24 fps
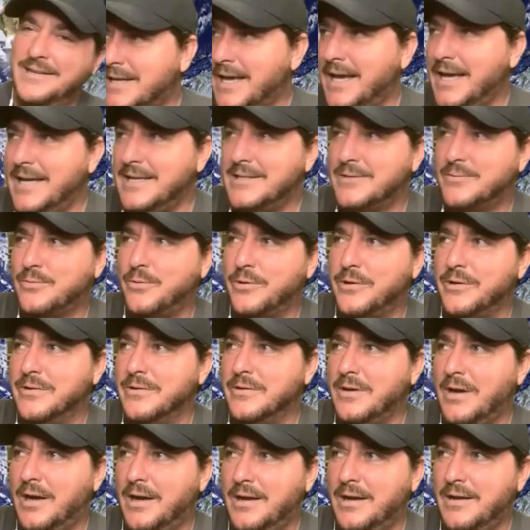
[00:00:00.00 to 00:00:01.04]
guys
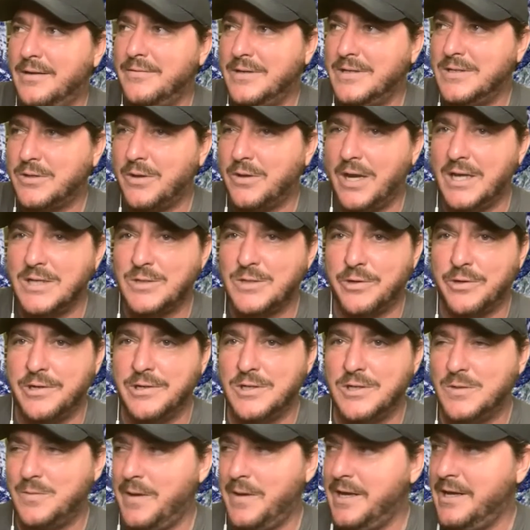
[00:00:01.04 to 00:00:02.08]
were
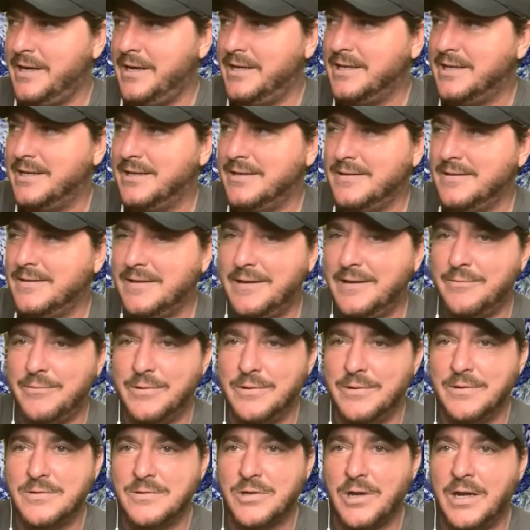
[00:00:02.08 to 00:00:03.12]
Hispanic that
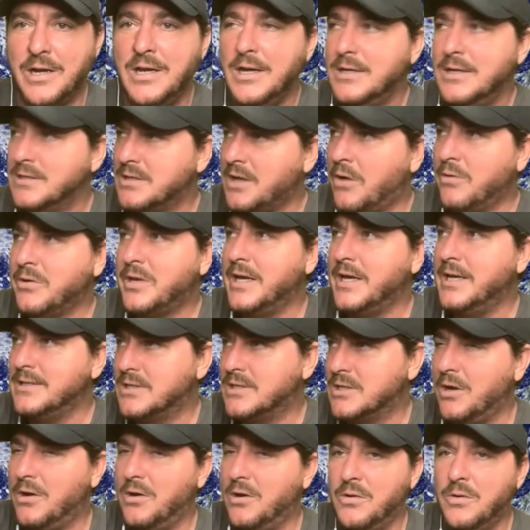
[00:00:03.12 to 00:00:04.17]
were trying. So, okay.
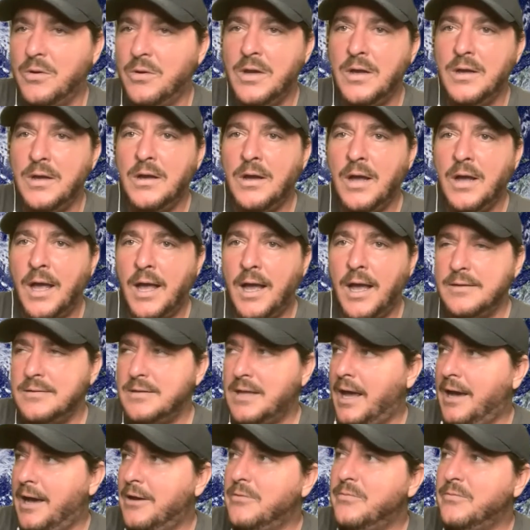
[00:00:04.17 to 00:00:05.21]
So
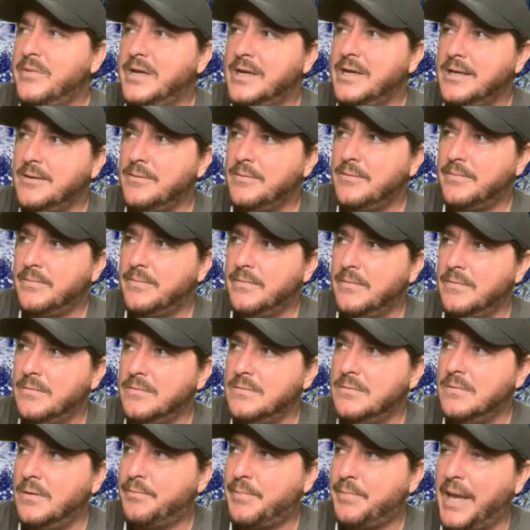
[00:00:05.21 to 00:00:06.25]
how many
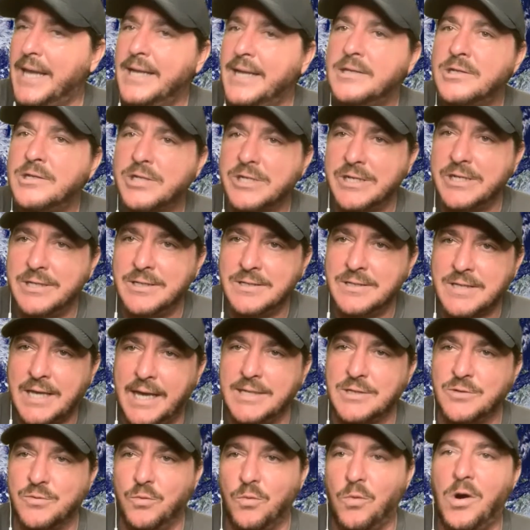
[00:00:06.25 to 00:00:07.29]
pensions
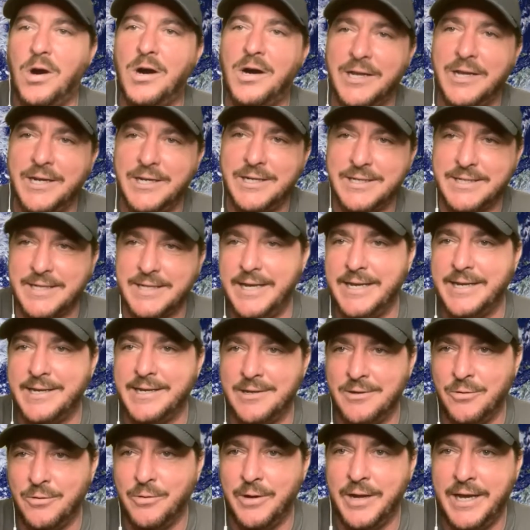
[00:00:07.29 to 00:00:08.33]
has Juan
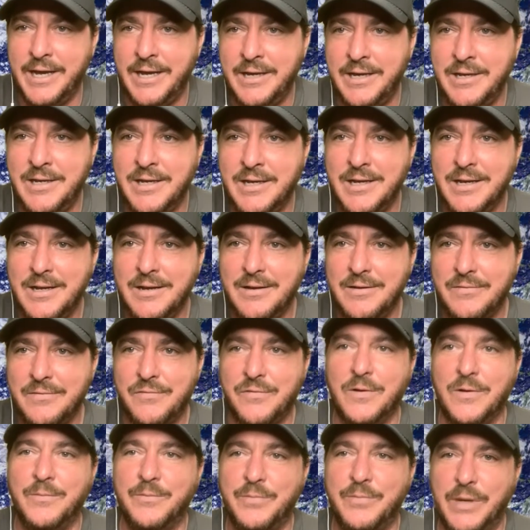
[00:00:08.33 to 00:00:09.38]
taken away
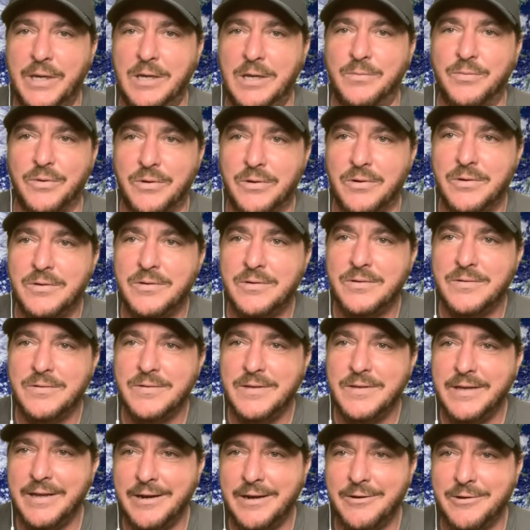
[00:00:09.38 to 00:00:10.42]
from people?
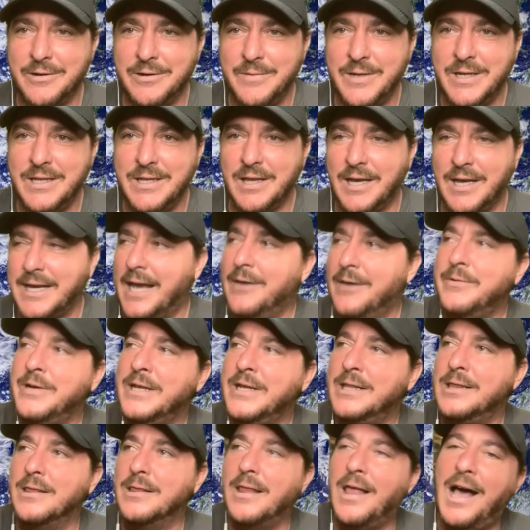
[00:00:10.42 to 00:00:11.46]
You know what I mean? Like how
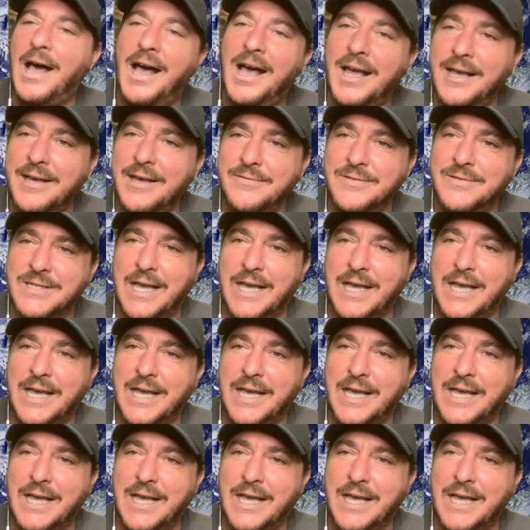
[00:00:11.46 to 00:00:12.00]
many lives